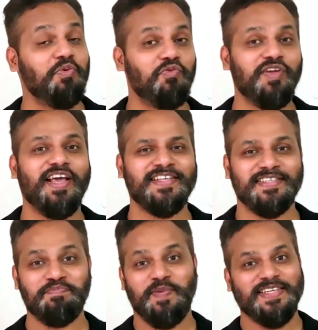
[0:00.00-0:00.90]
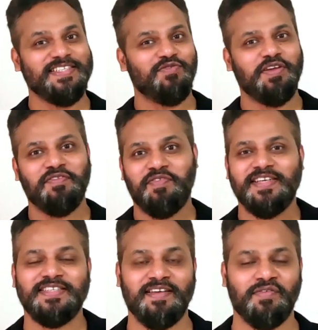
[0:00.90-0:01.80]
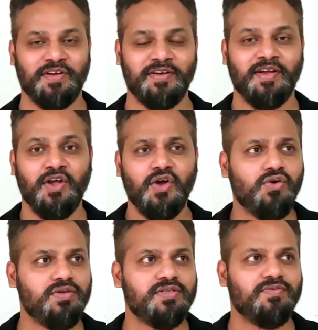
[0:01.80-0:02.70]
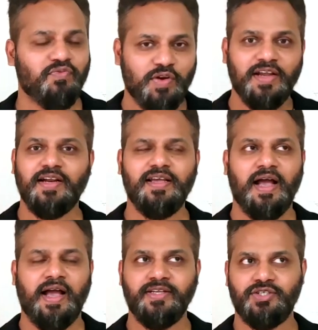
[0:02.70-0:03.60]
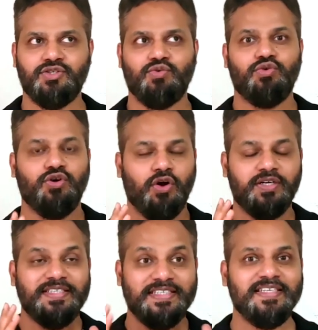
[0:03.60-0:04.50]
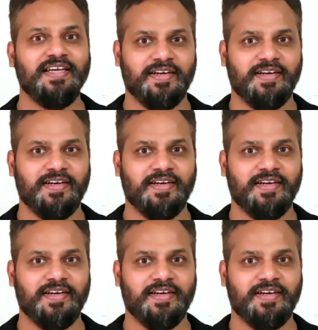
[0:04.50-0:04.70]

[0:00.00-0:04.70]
movie has the best VFX ever because frankly I just could not see